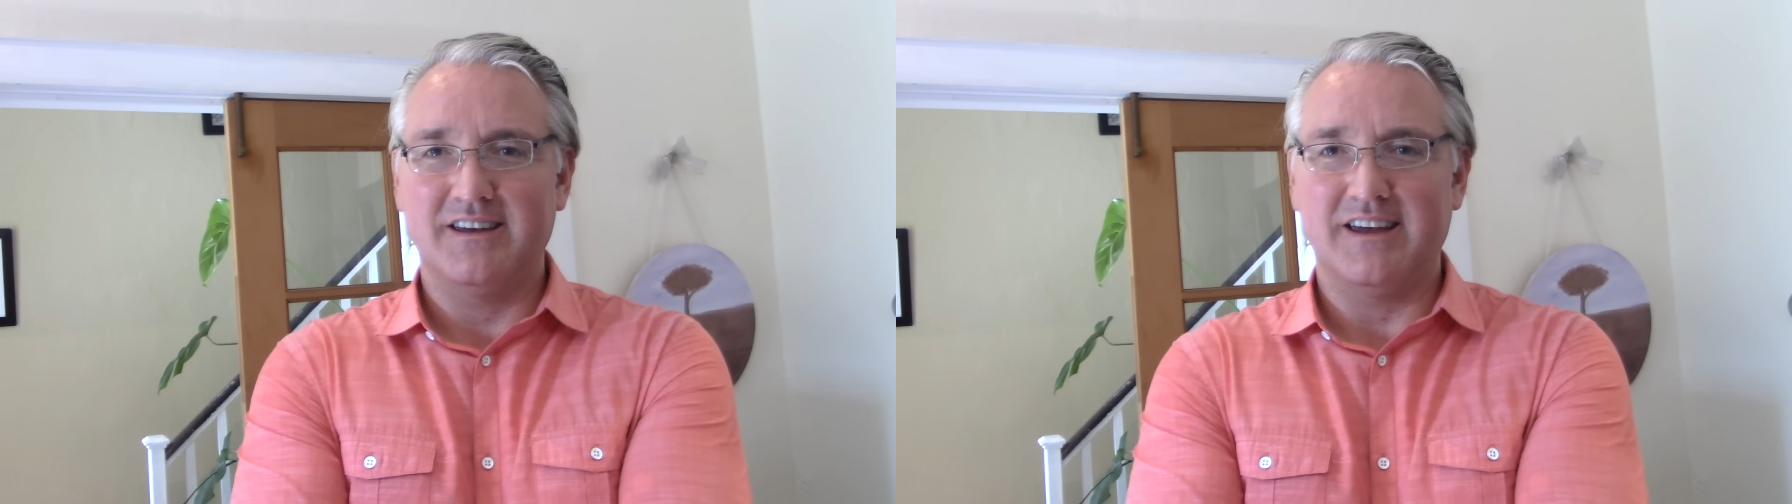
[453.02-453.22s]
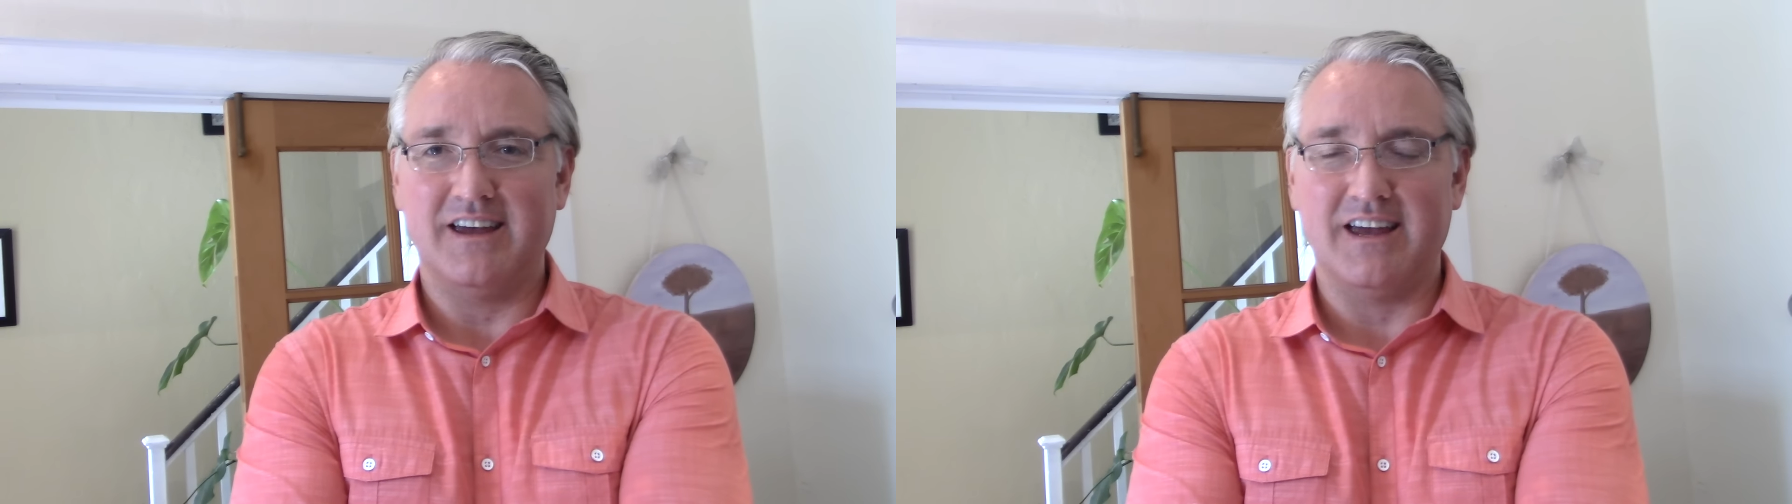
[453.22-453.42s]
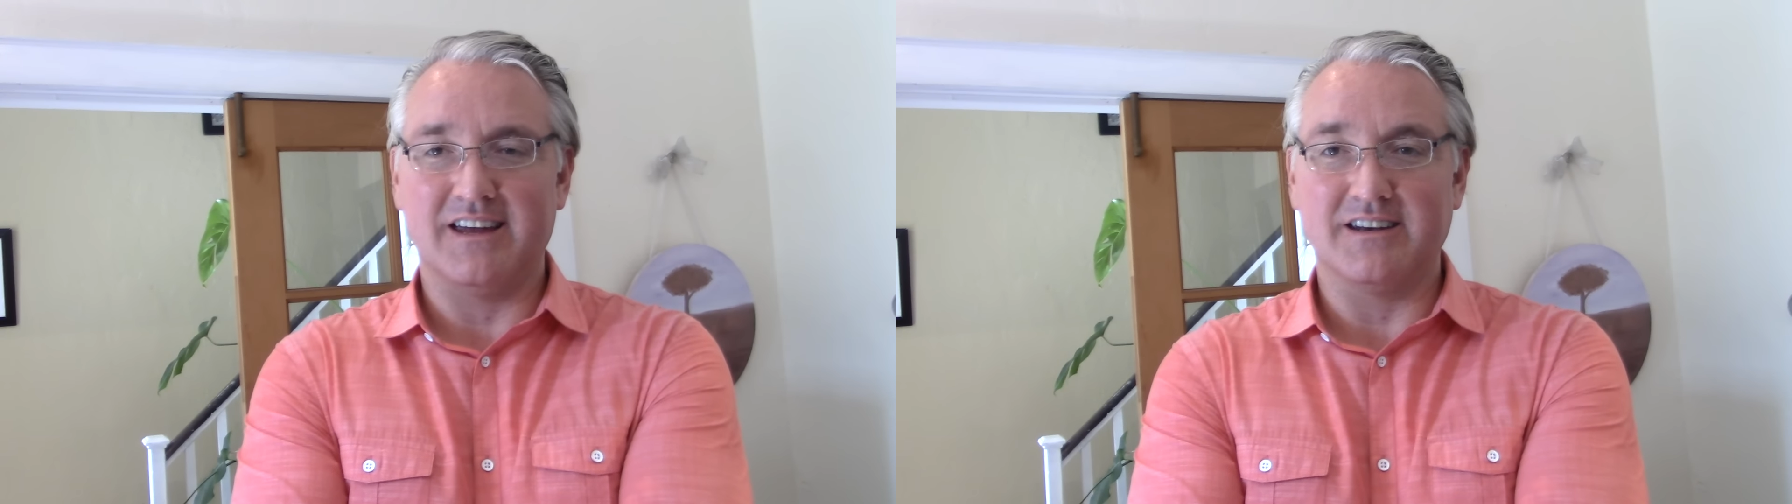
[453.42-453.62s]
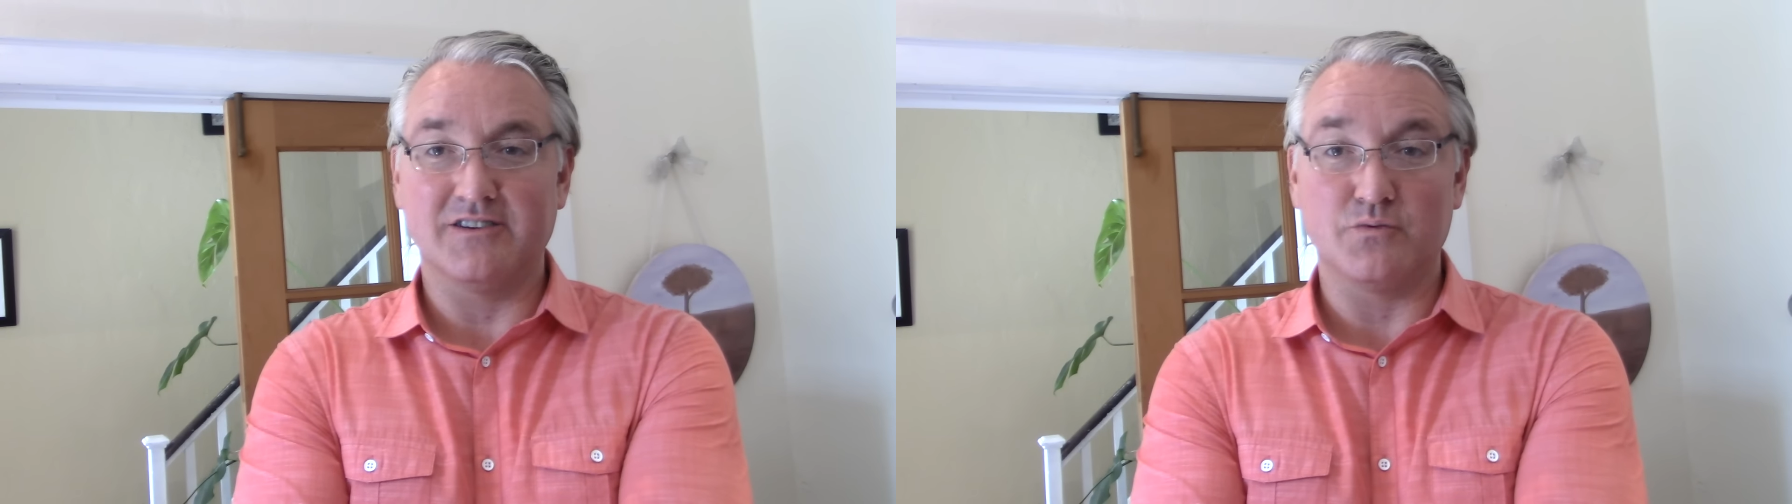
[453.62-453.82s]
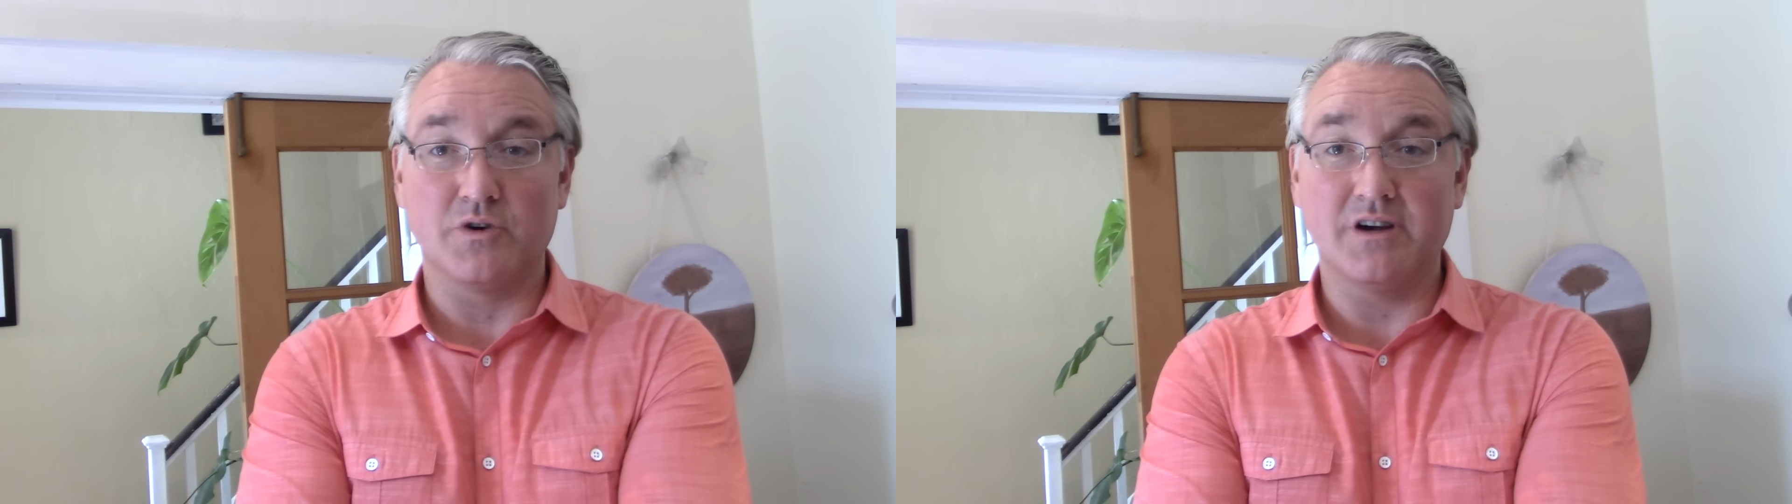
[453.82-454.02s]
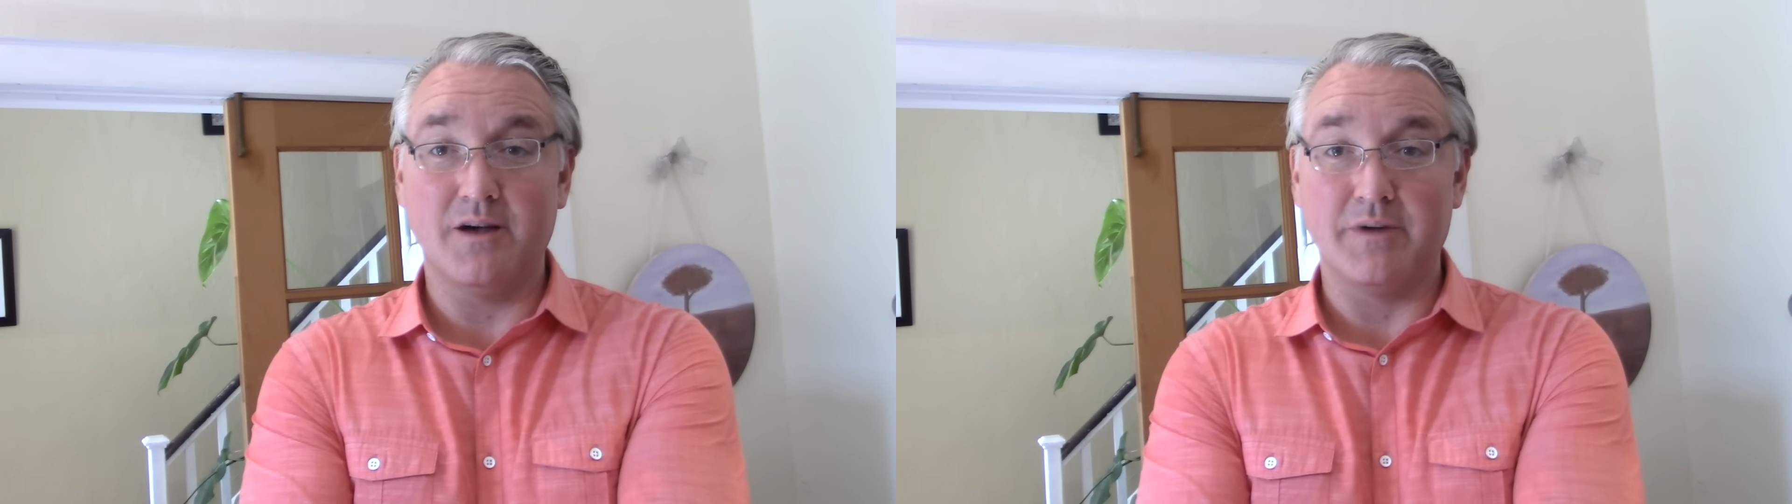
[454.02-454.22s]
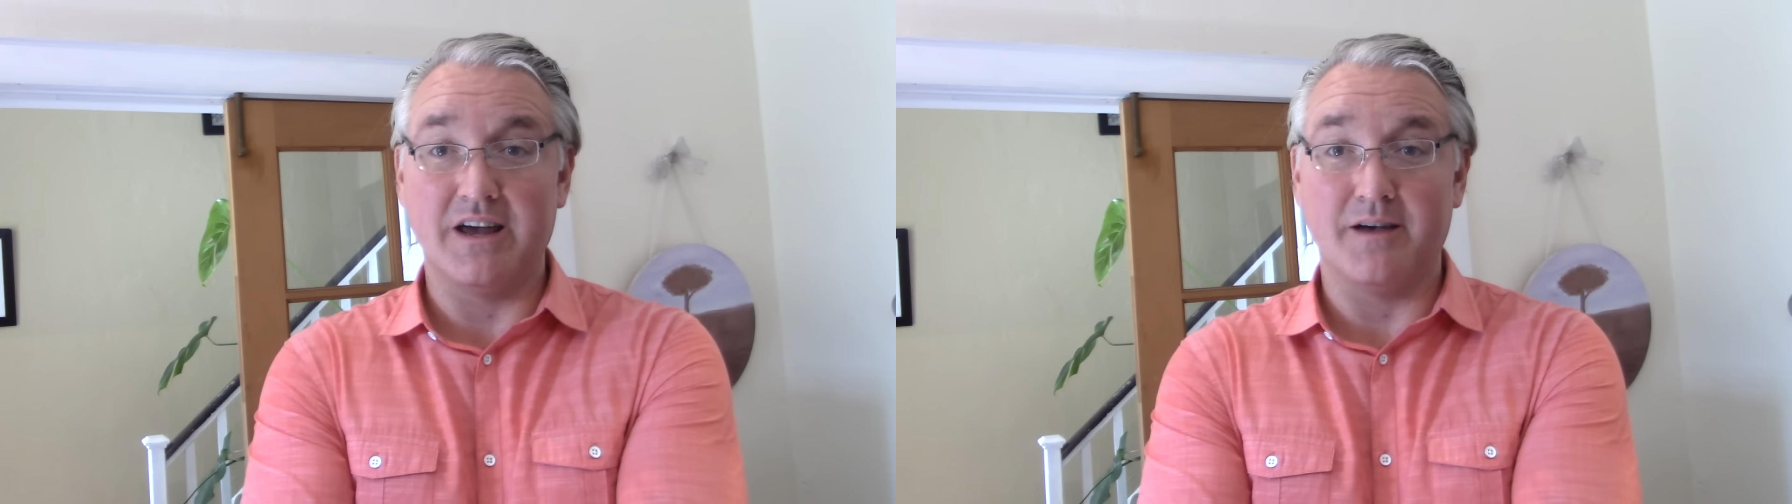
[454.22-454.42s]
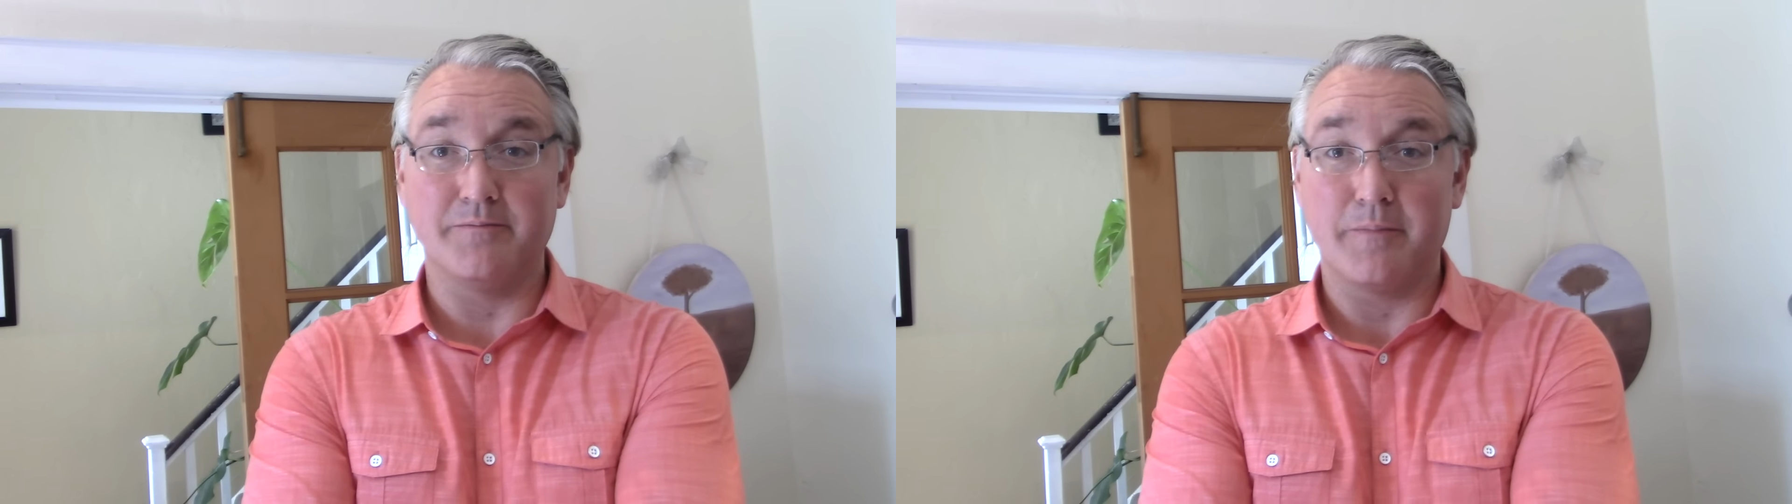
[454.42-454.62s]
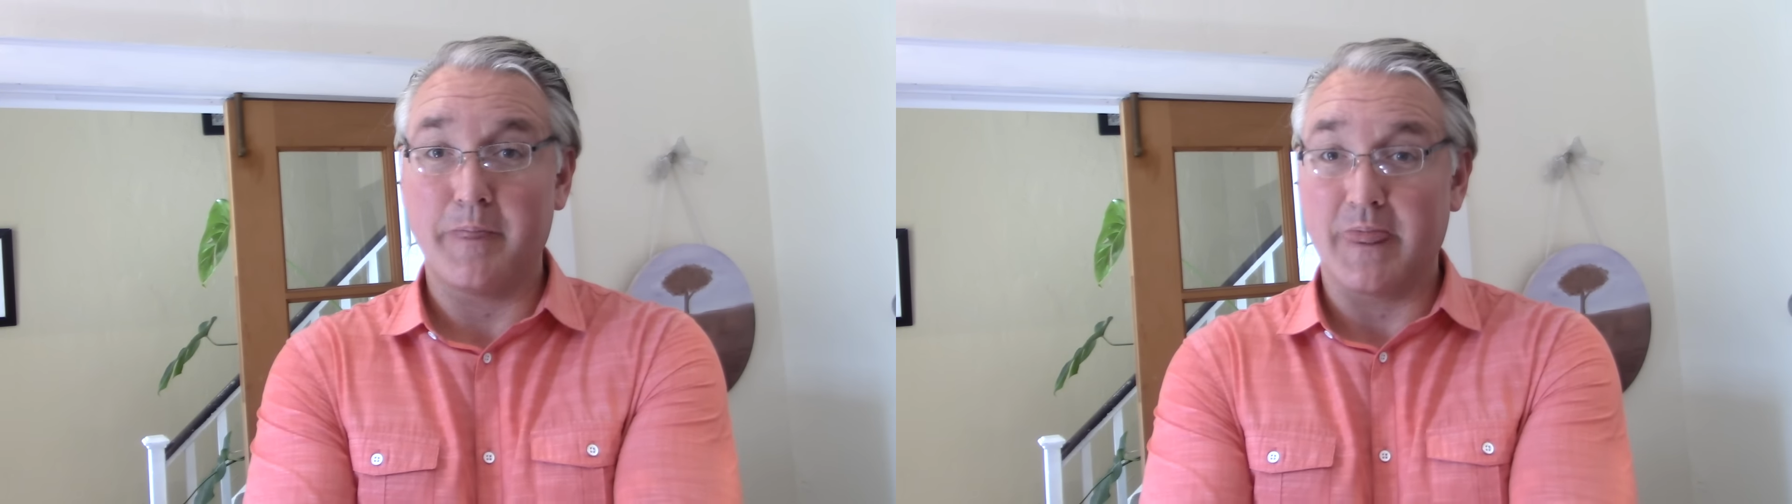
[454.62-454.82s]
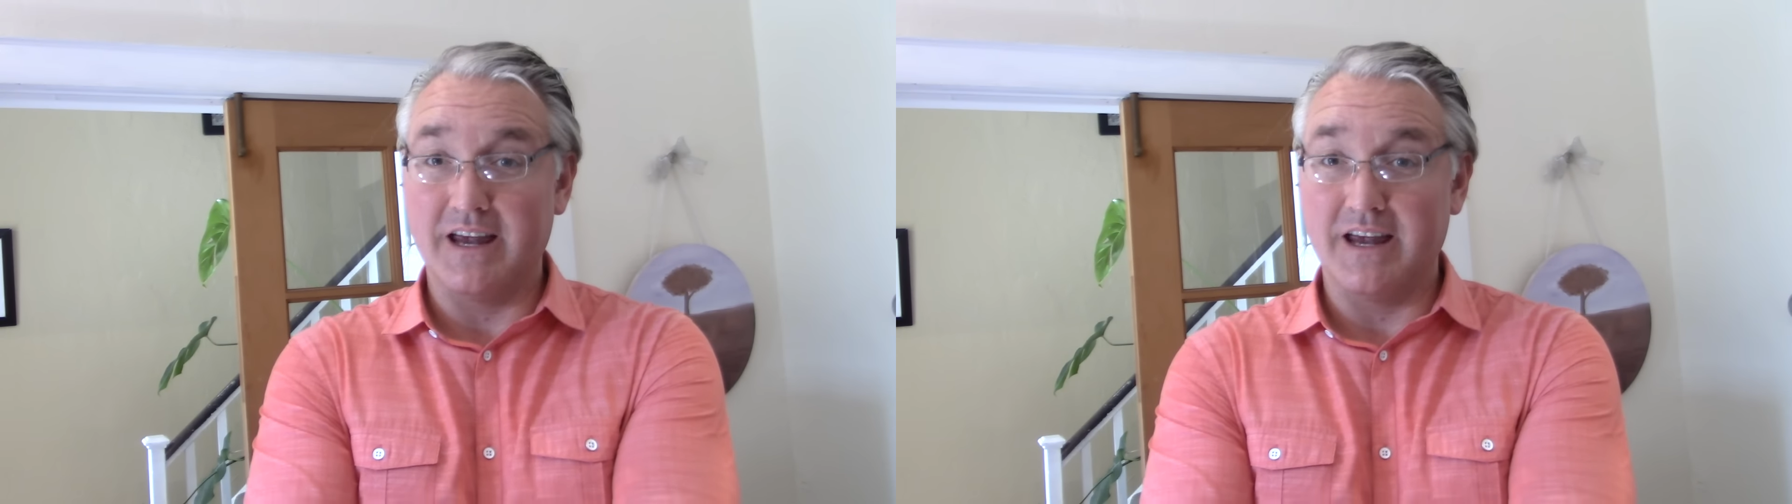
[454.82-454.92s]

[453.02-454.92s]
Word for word: And because we're coming up,